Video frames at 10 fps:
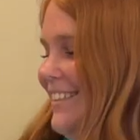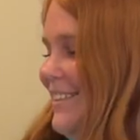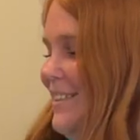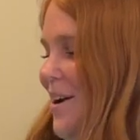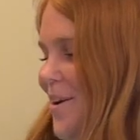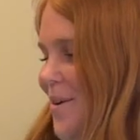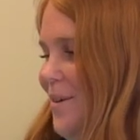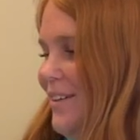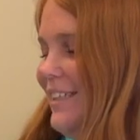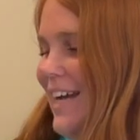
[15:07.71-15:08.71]

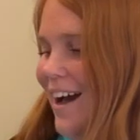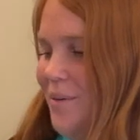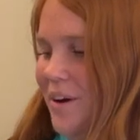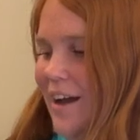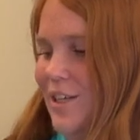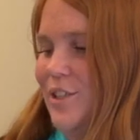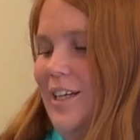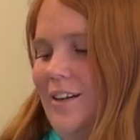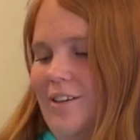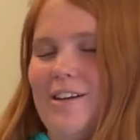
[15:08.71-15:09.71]
So now we're actually
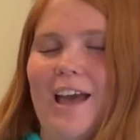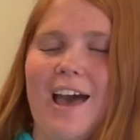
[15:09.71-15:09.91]
going to look